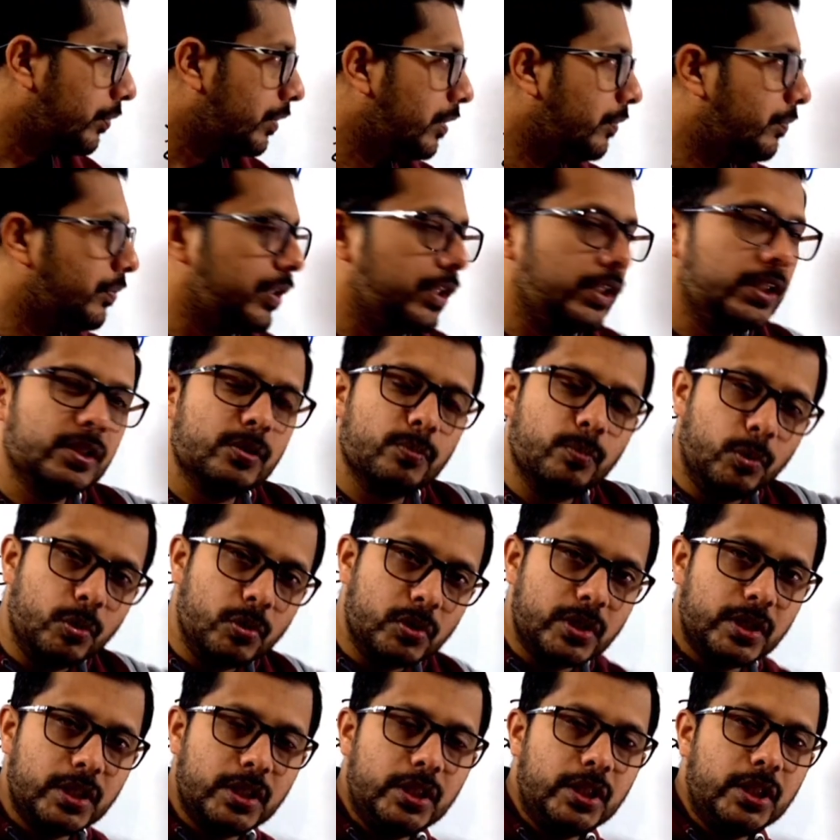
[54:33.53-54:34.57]
if it is
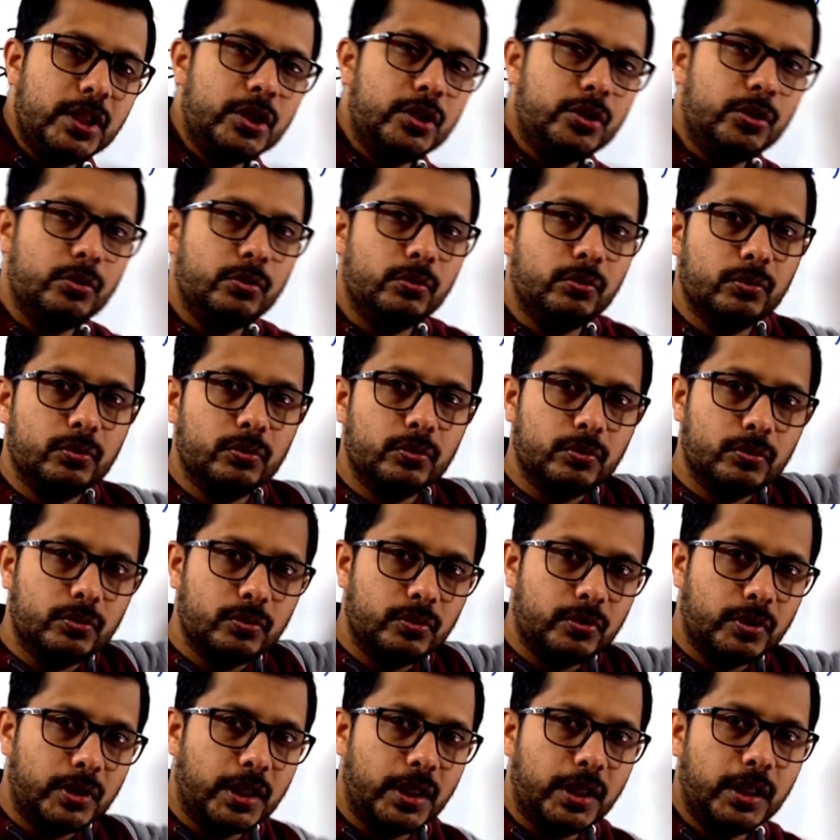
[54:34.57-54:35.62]
positive 2,
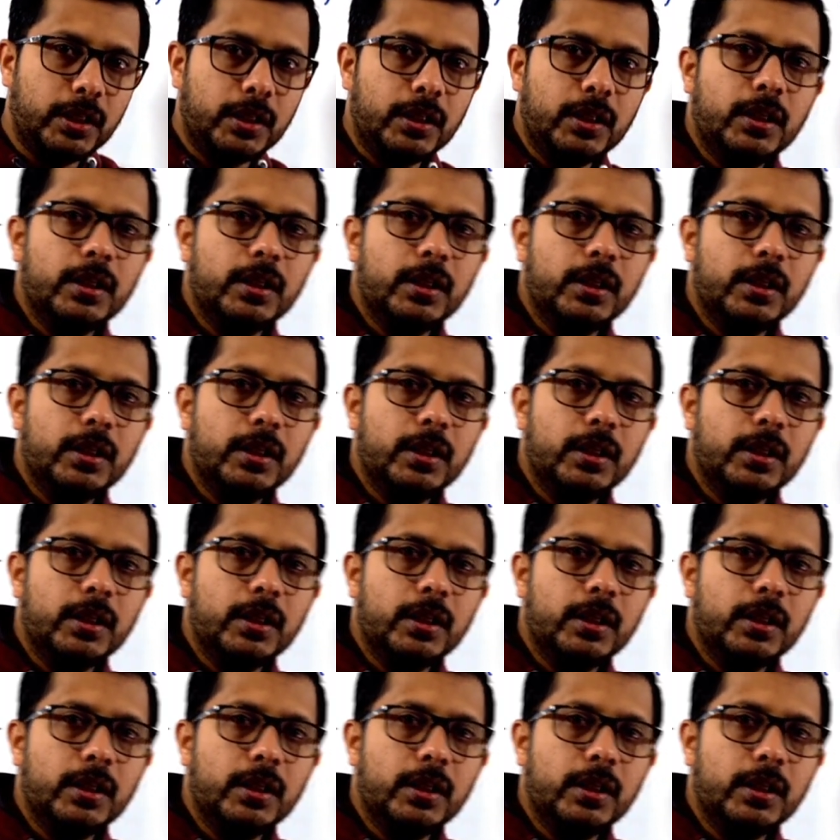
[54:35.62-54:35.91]
okay,